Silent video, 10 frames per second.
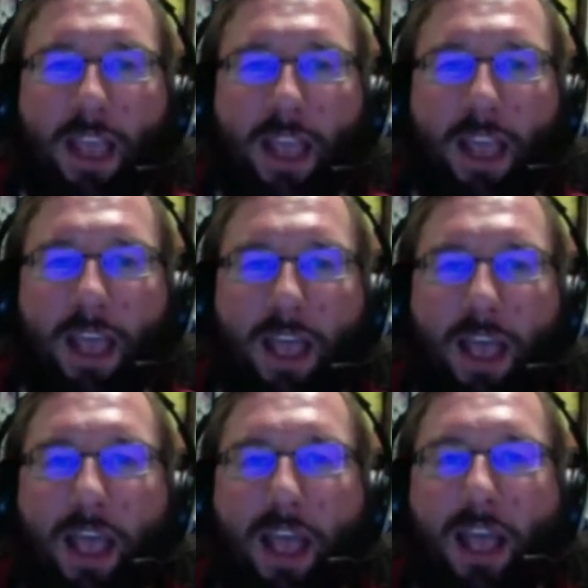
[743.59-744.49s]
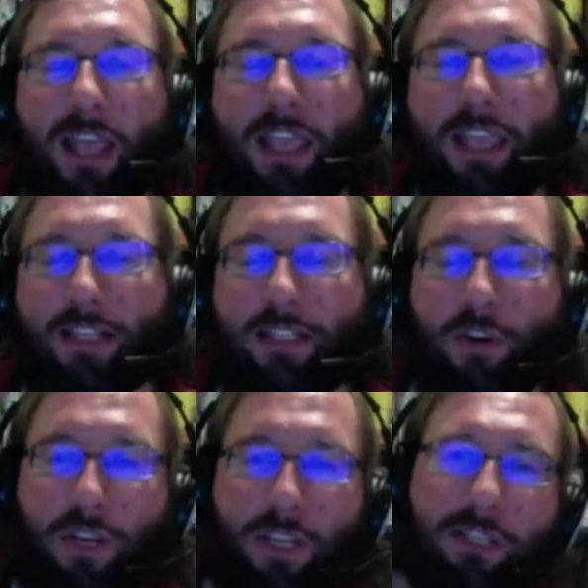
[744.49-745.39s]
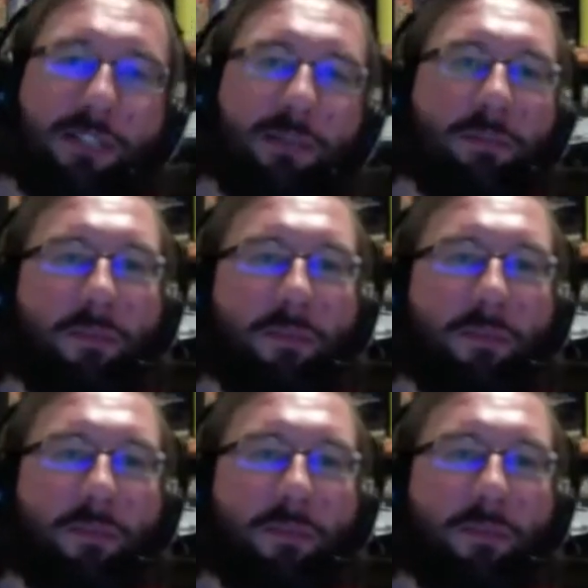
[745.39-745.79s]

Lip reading: Yes, there is.